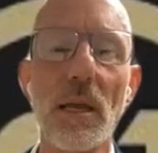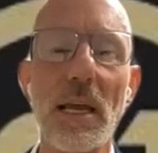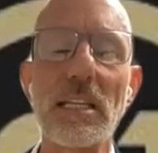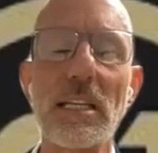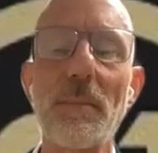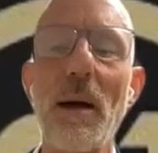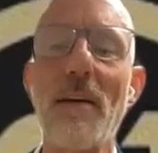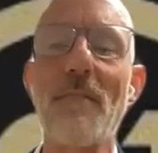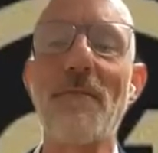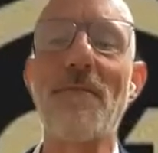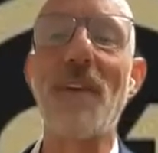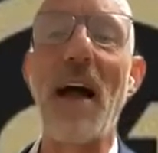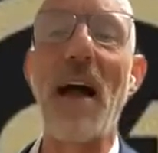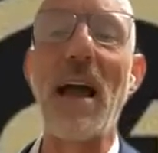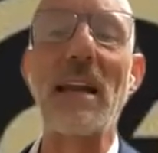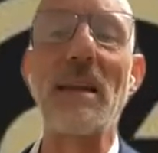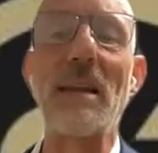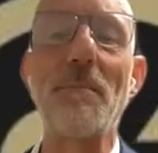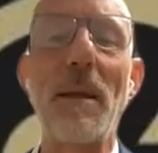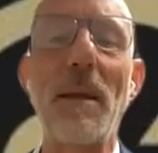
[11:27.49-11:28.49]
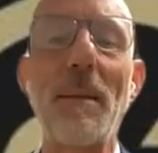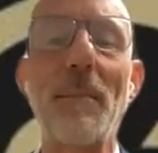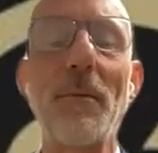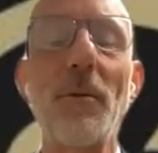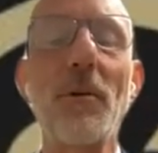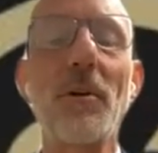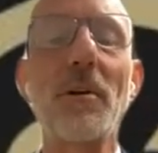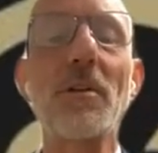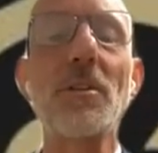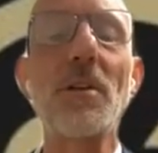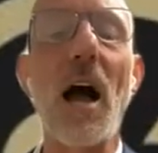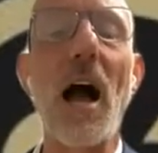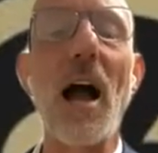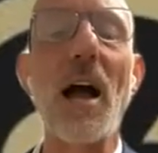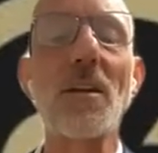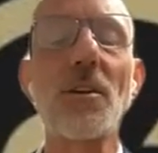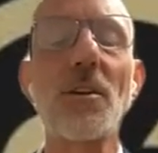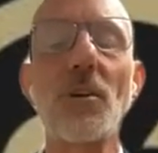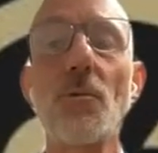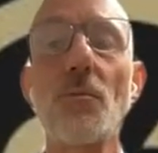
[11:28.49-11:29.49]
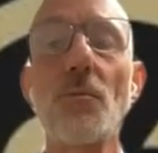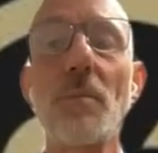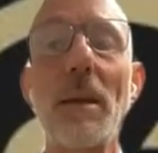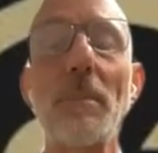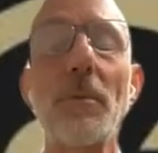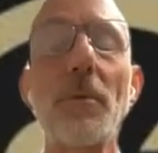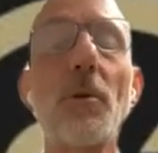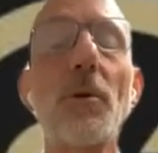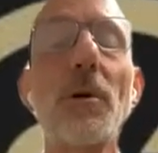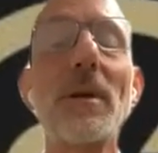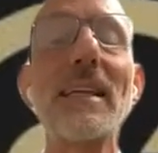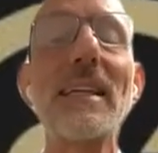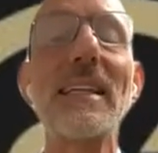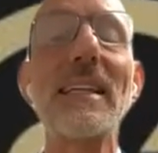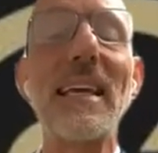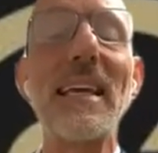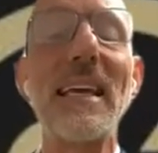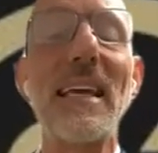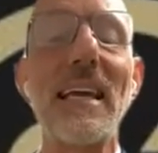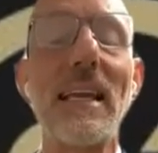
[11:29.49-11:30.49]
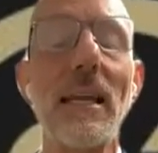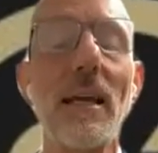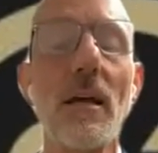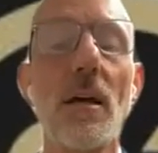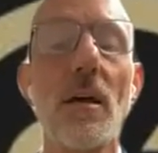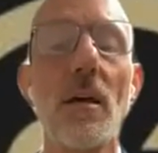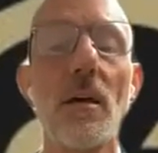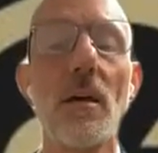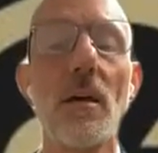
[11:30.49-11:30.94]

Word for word: It's about finding people you can talk to, people you can lead,